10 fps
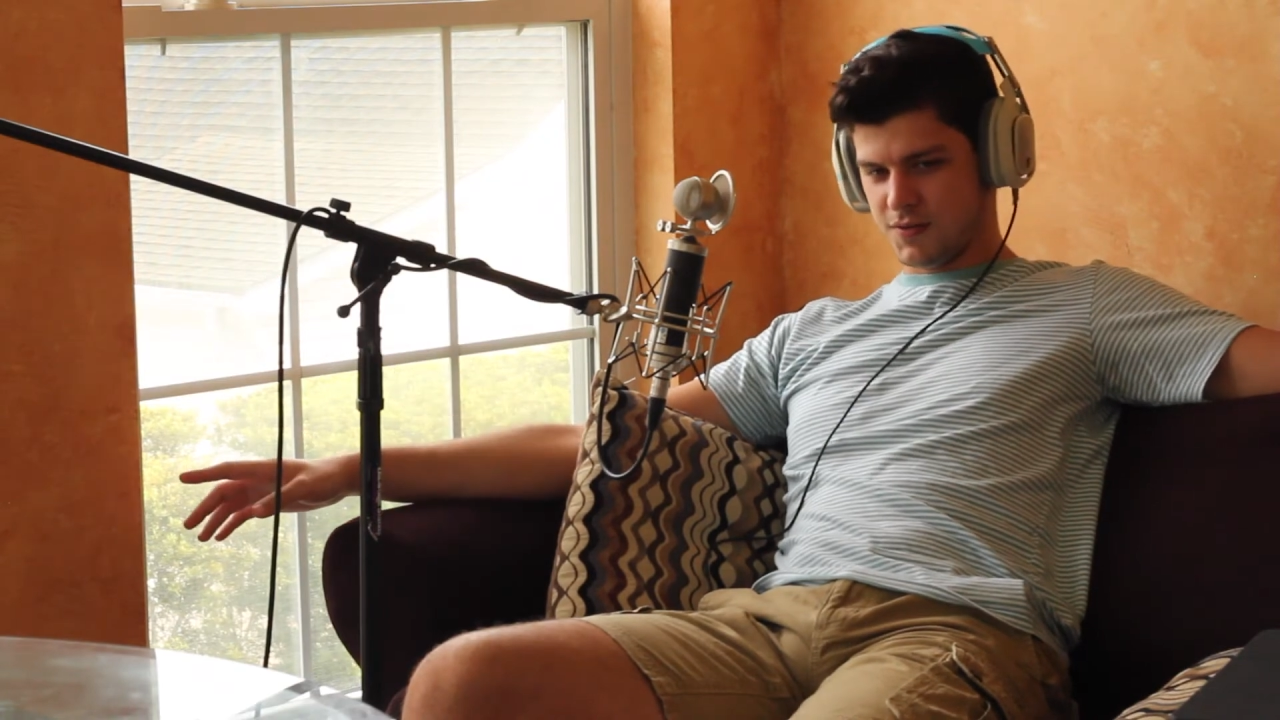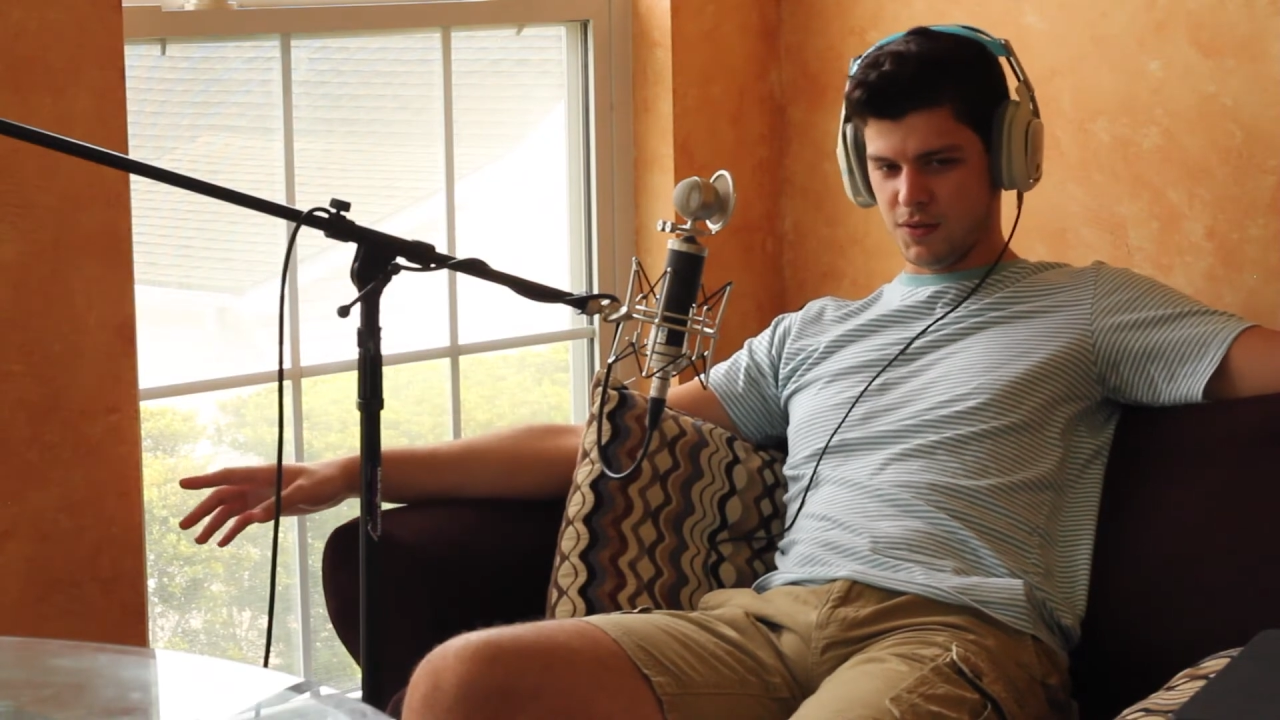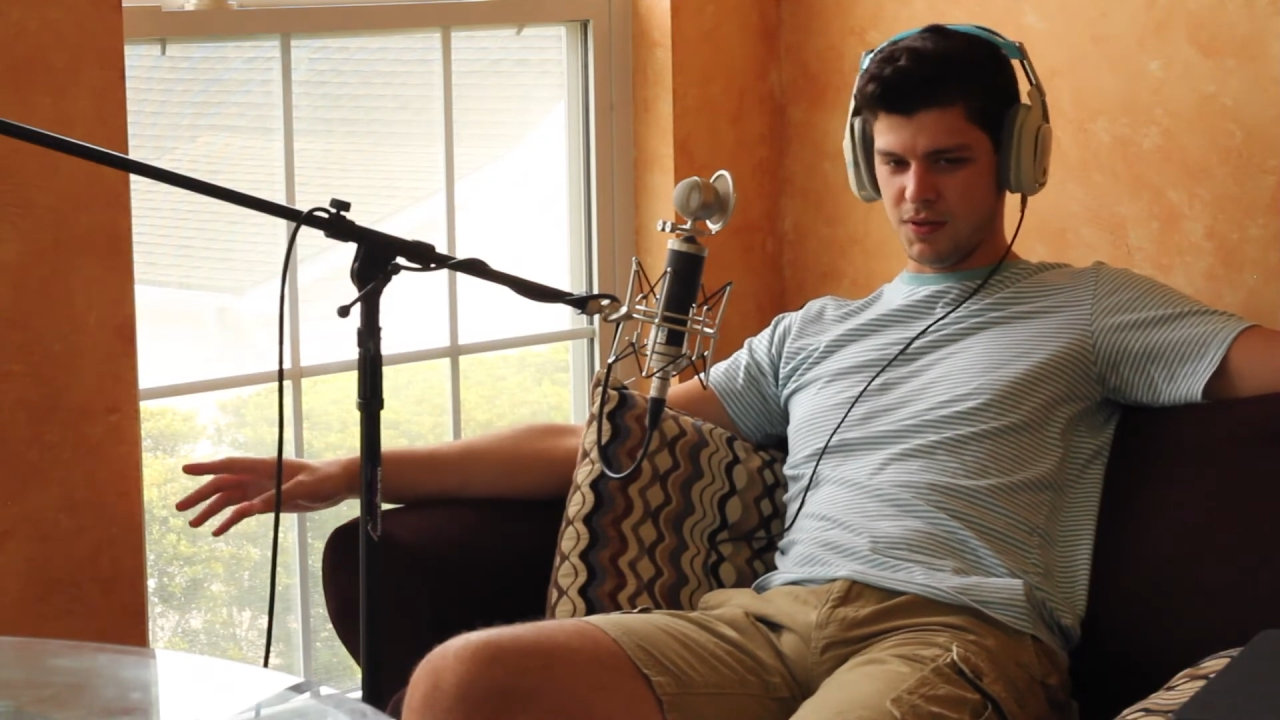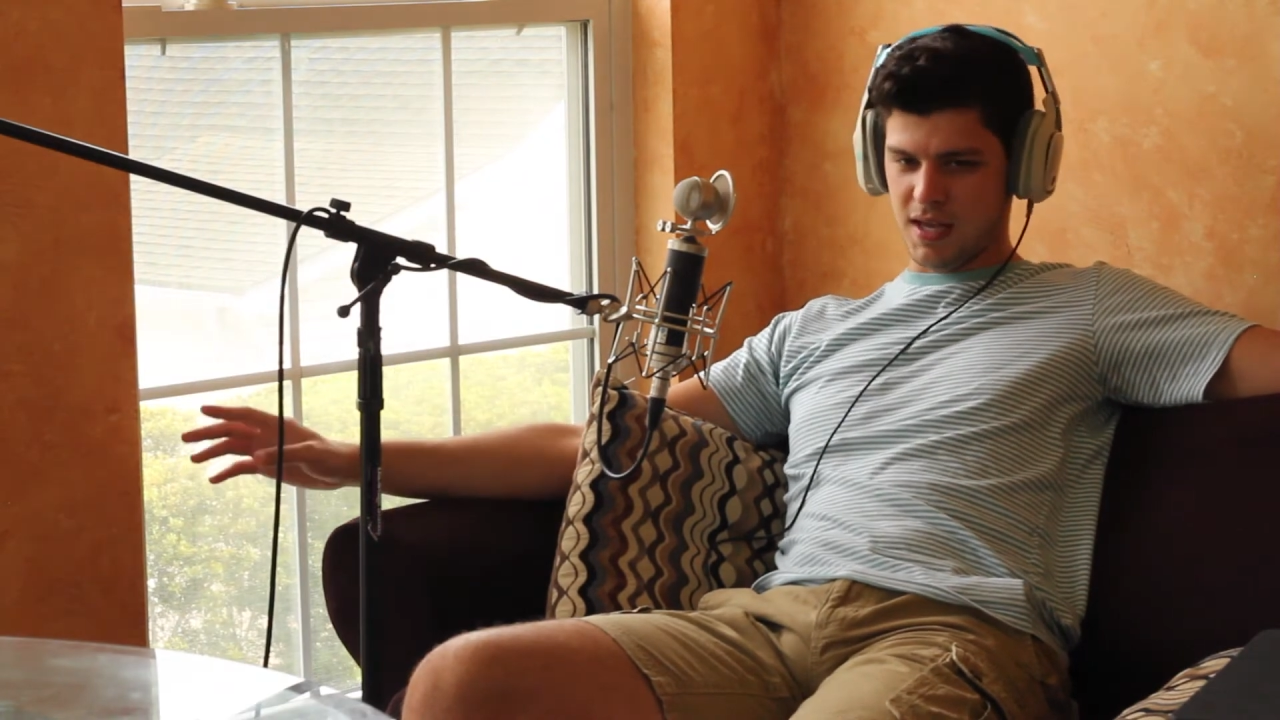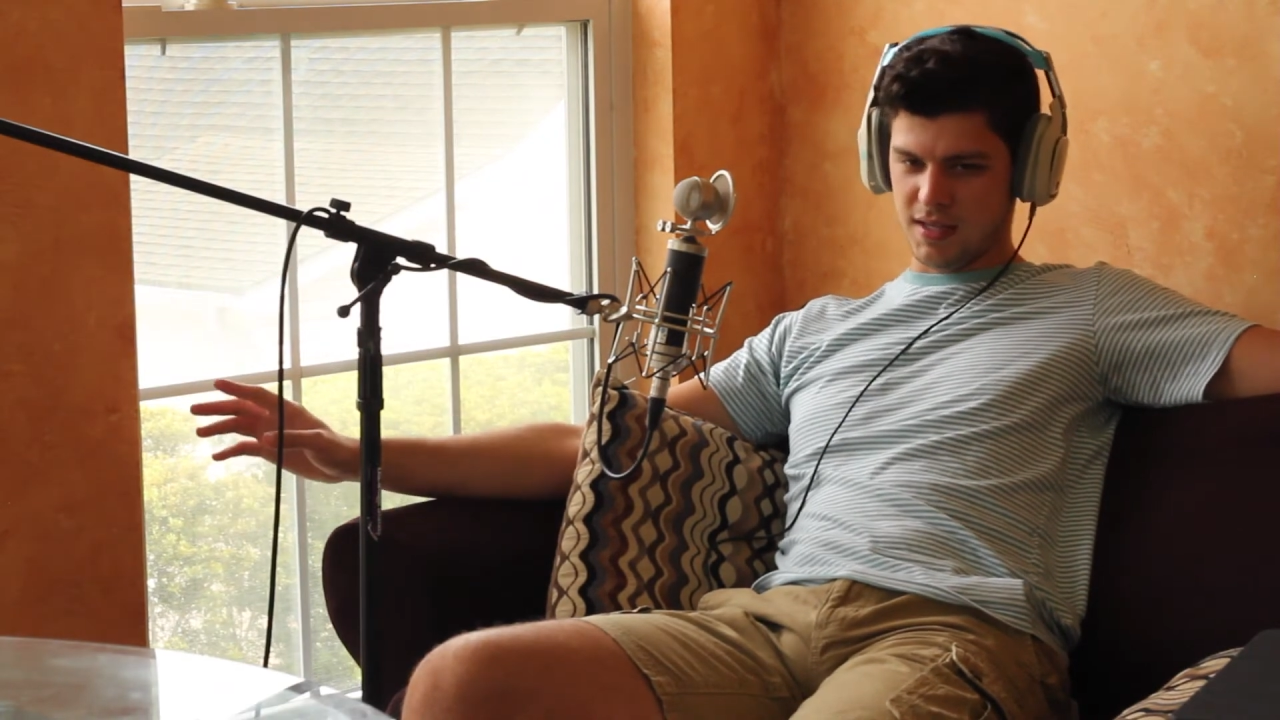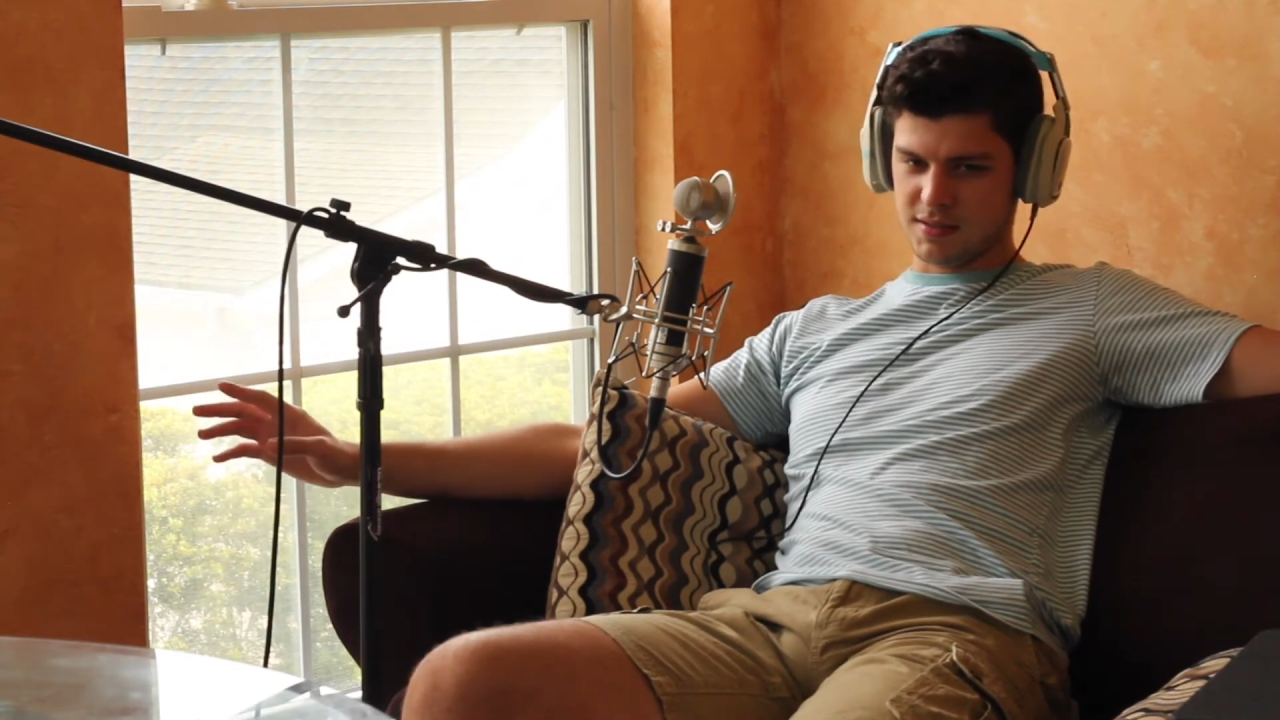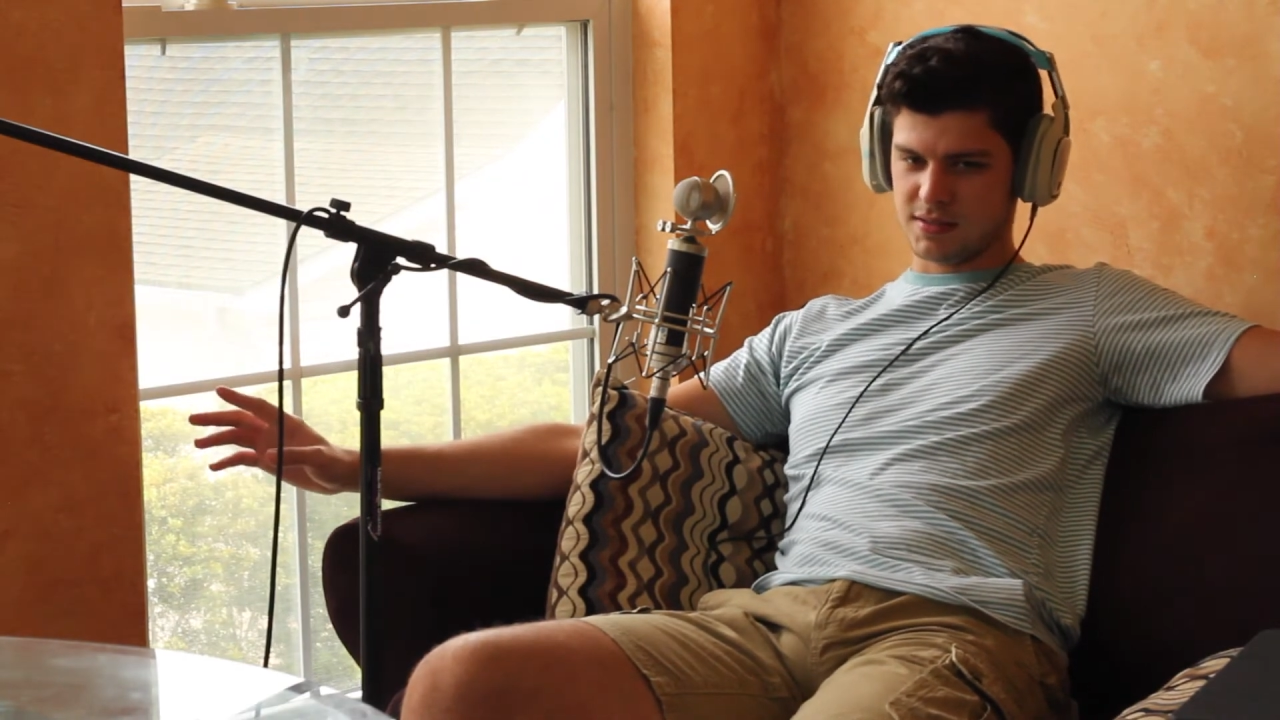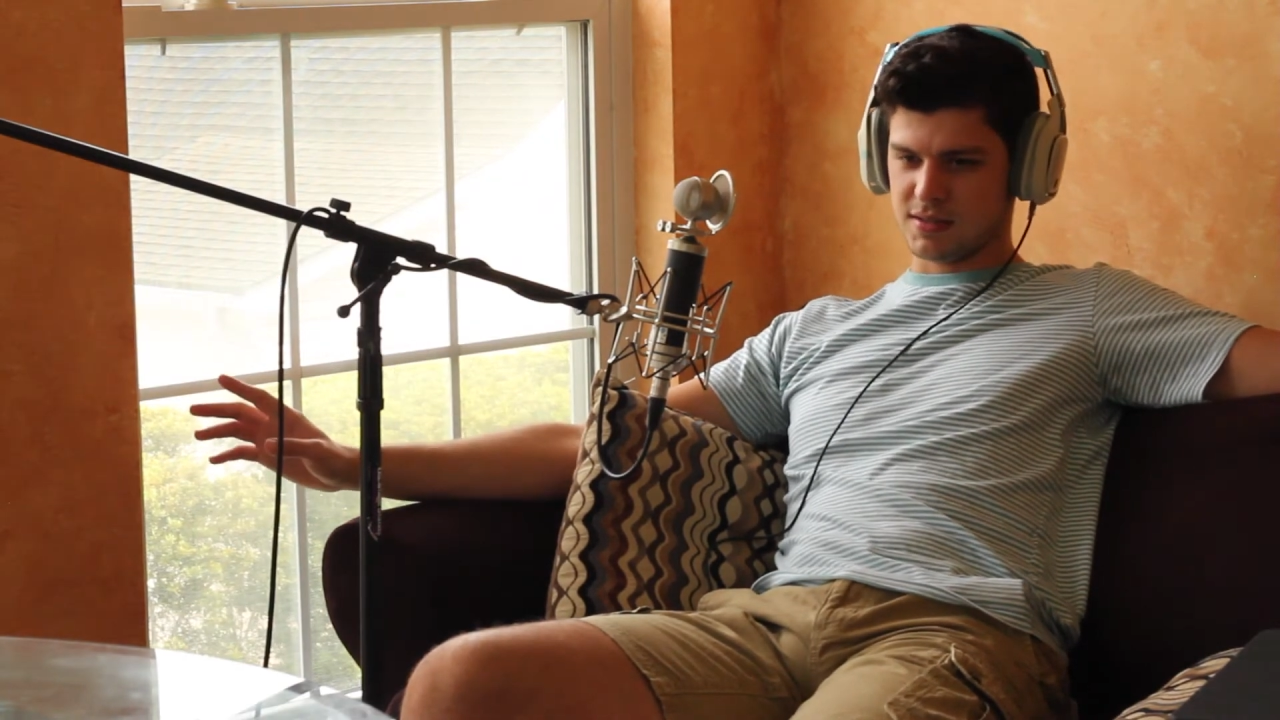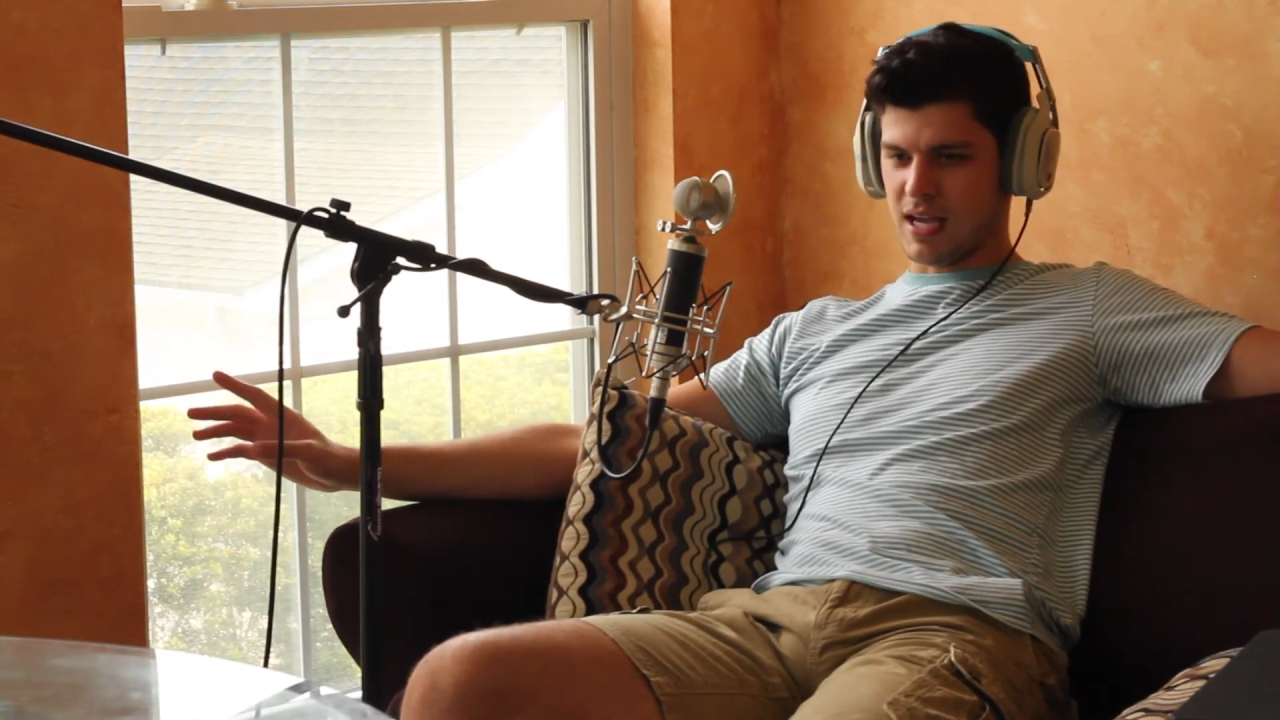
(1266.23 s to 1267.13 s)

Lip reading: few days